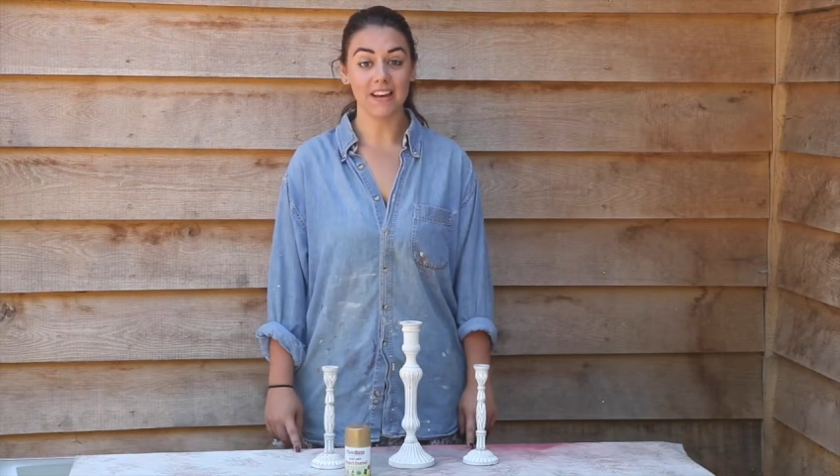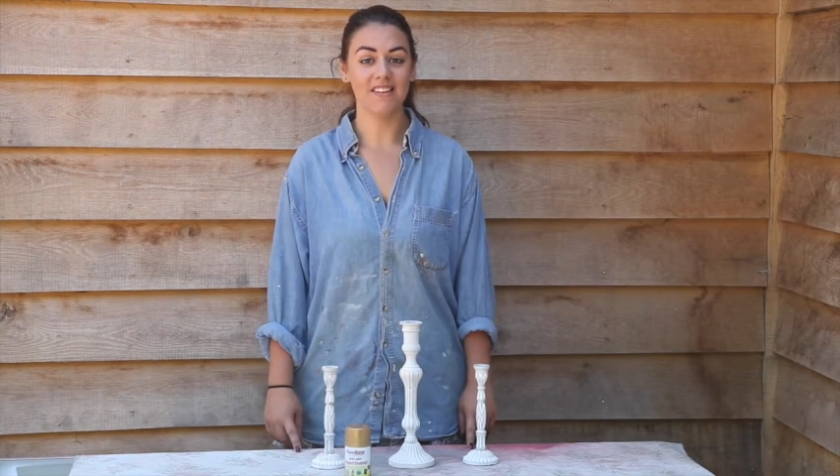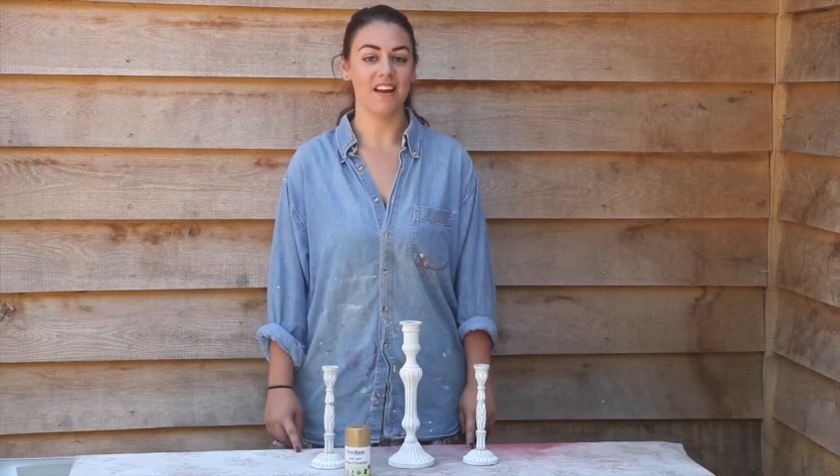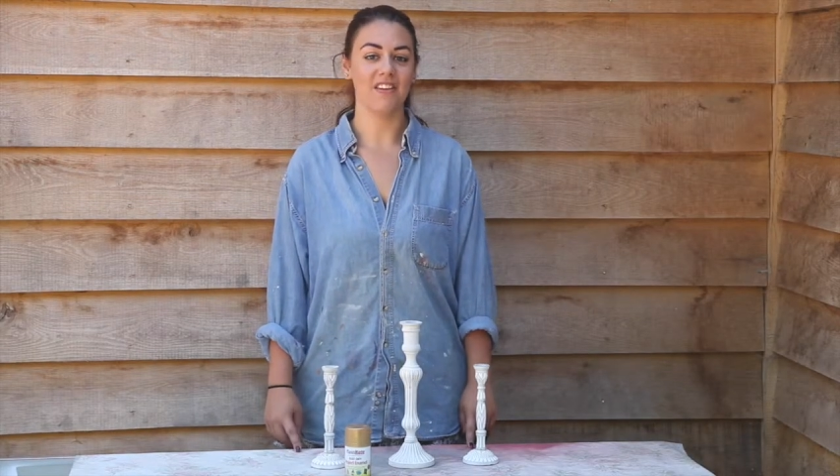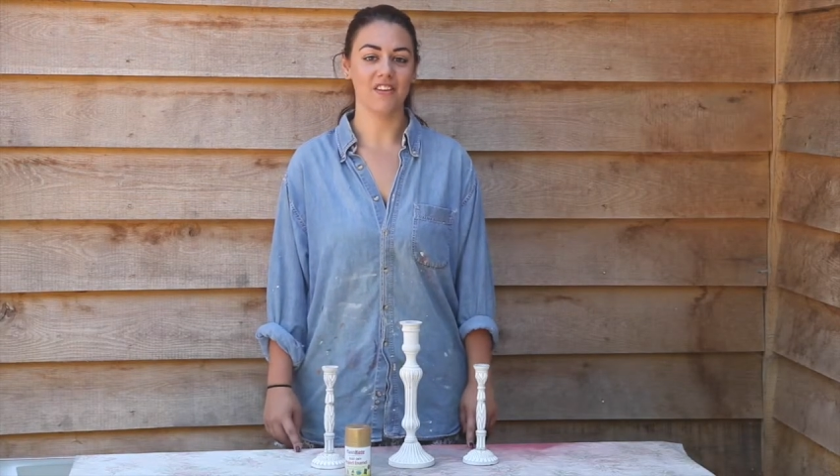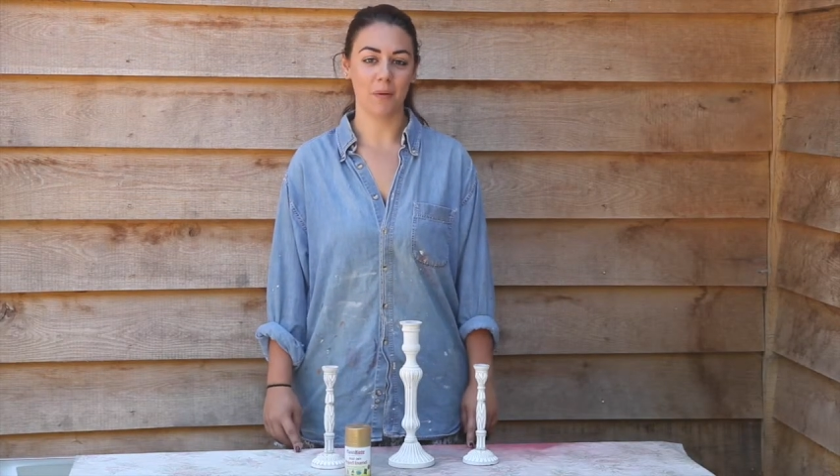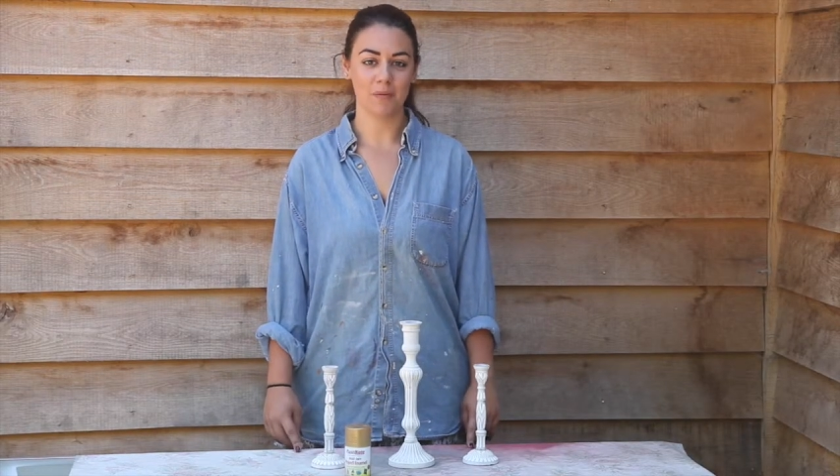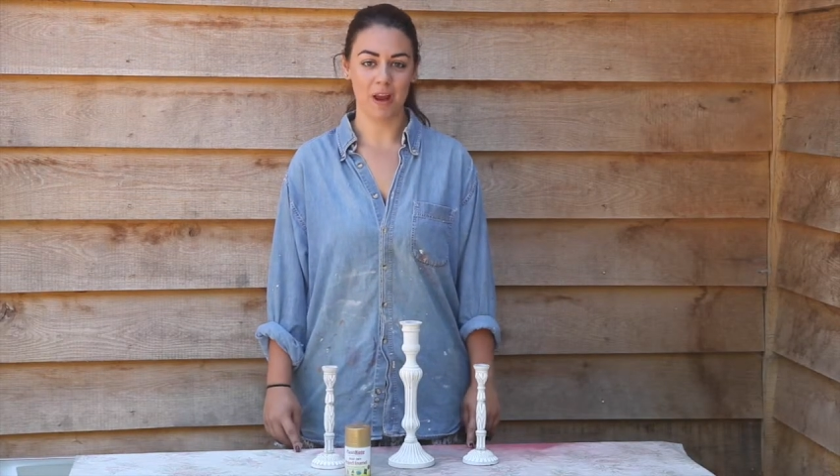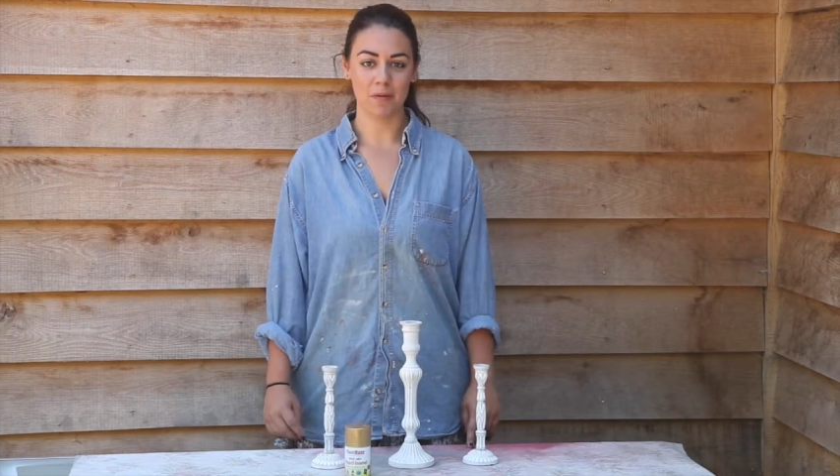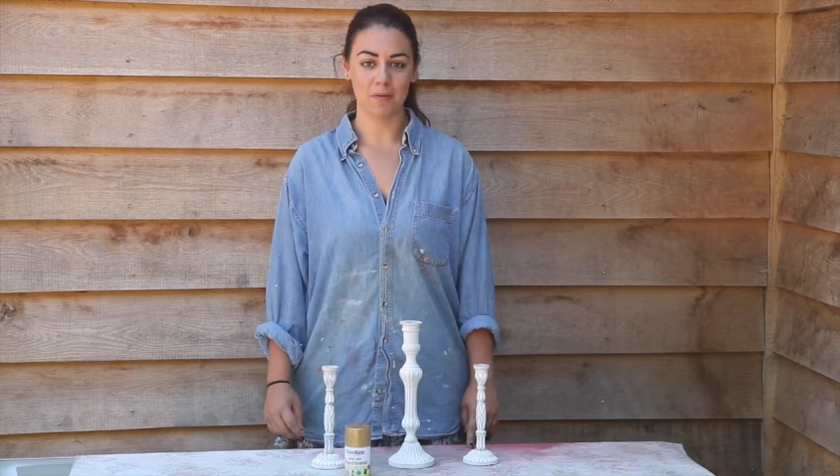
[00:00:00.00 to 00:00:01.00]
change an
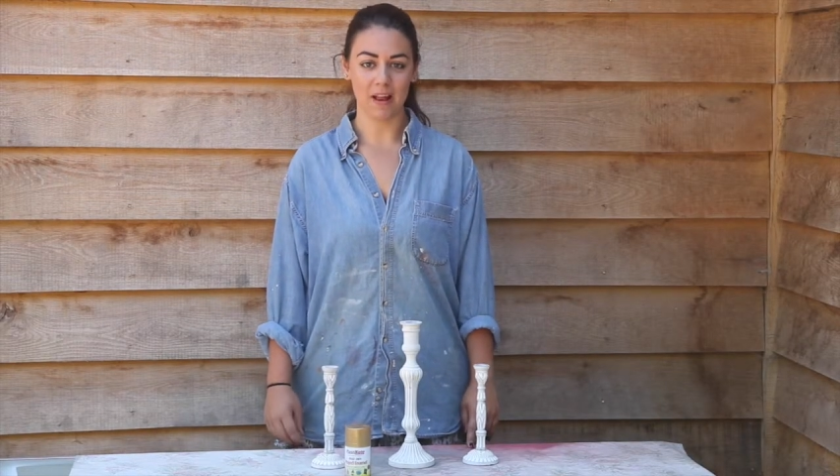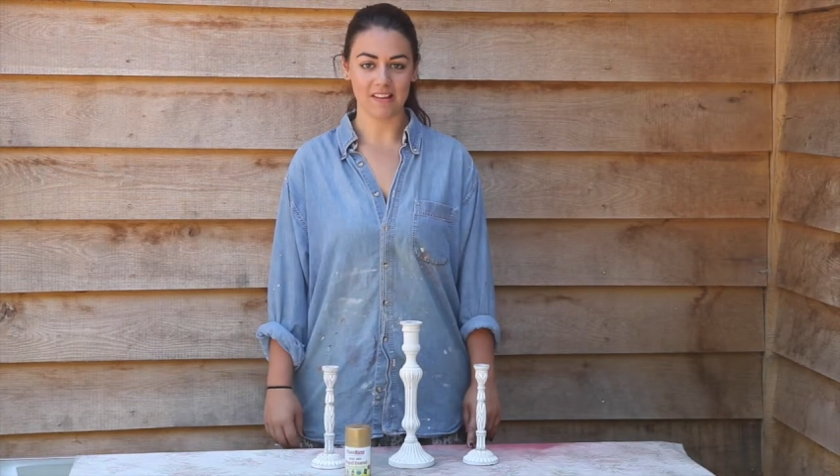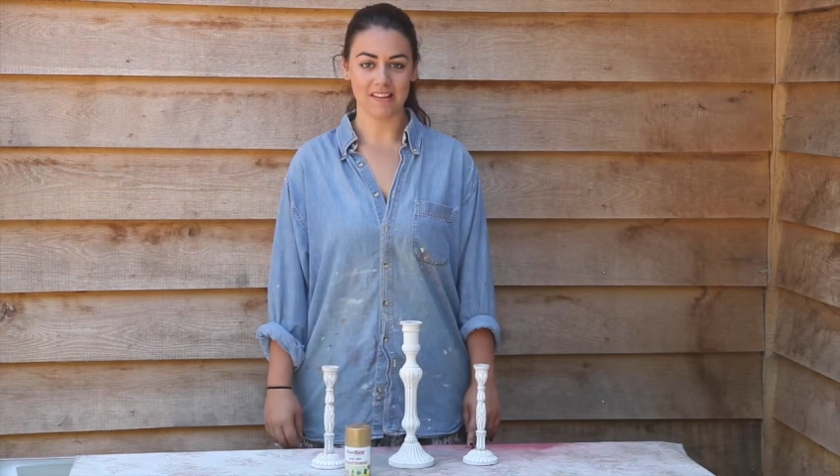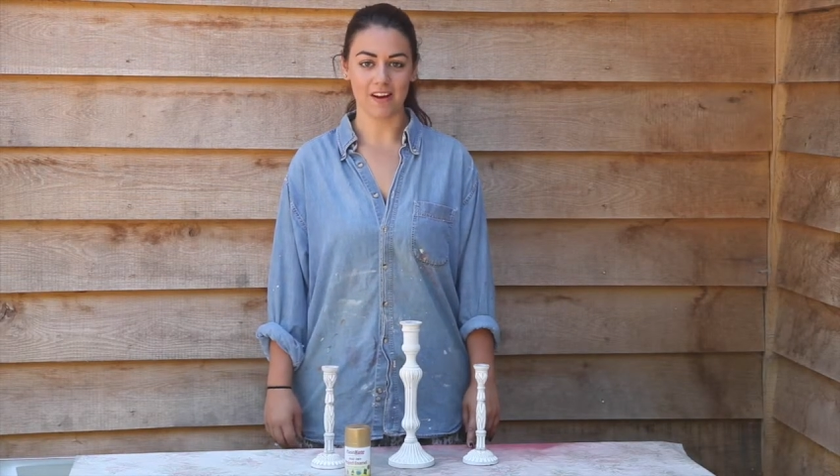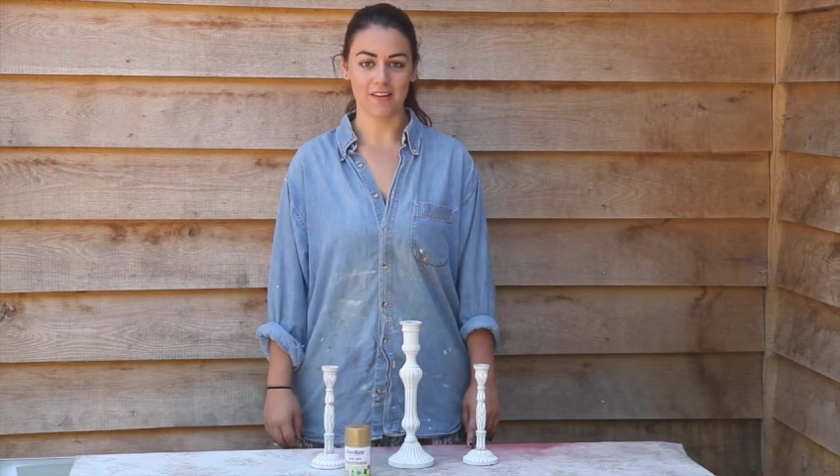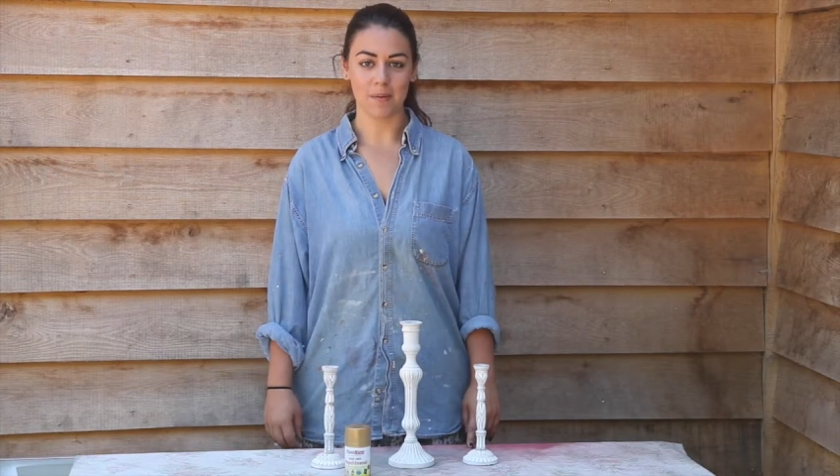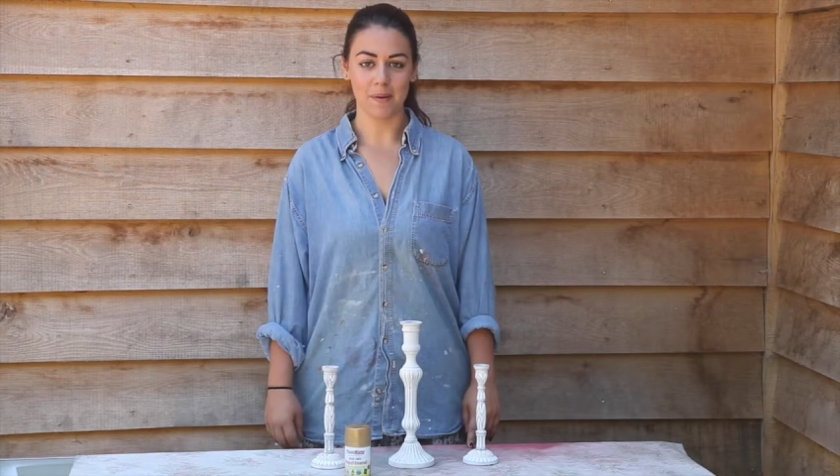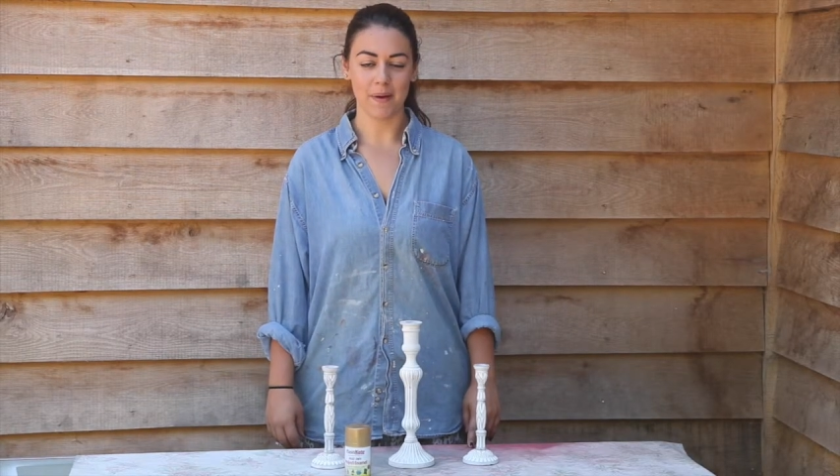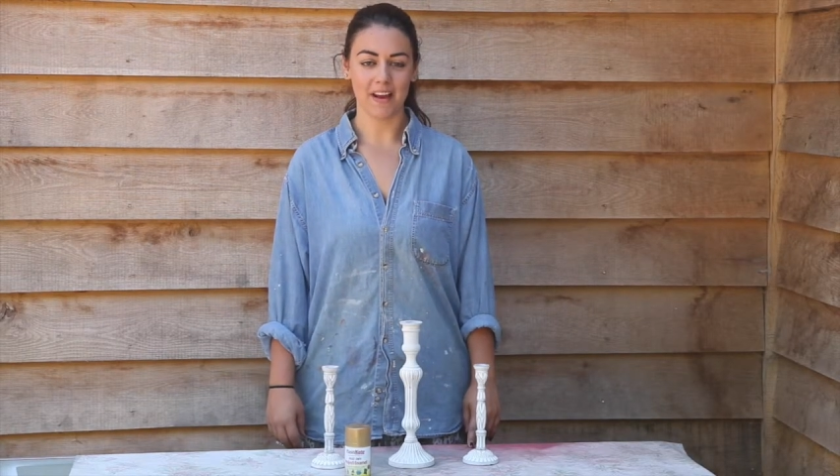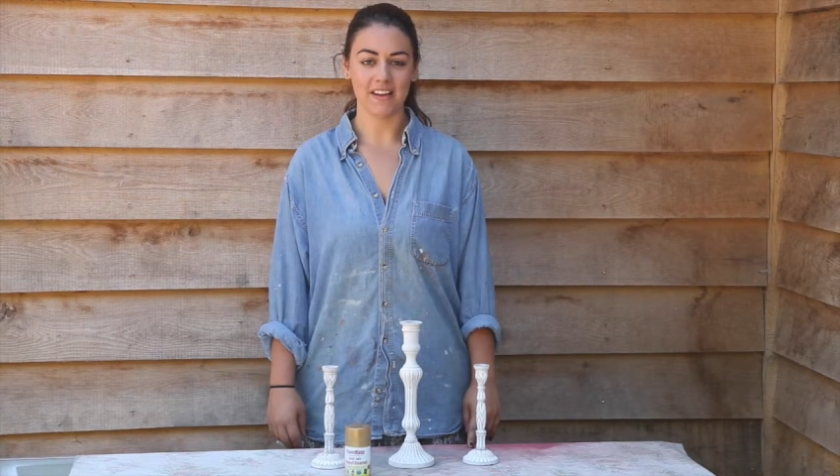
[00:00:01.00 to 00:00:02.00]
object with PlastiKote spray
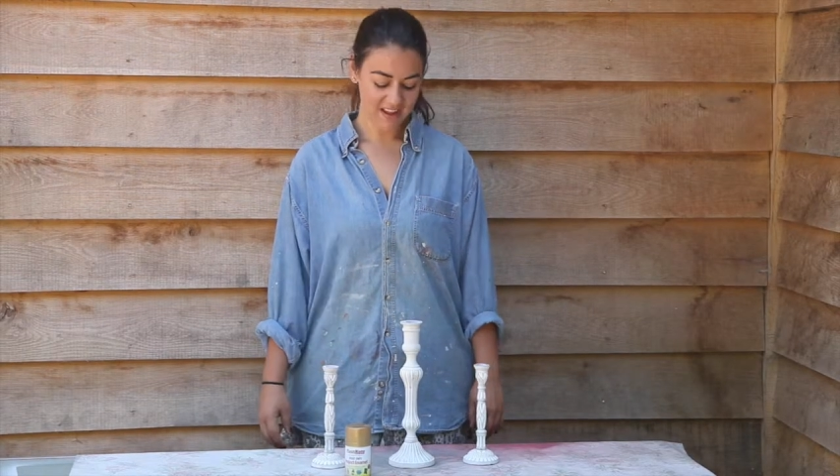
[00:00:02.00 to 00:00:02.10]
paint.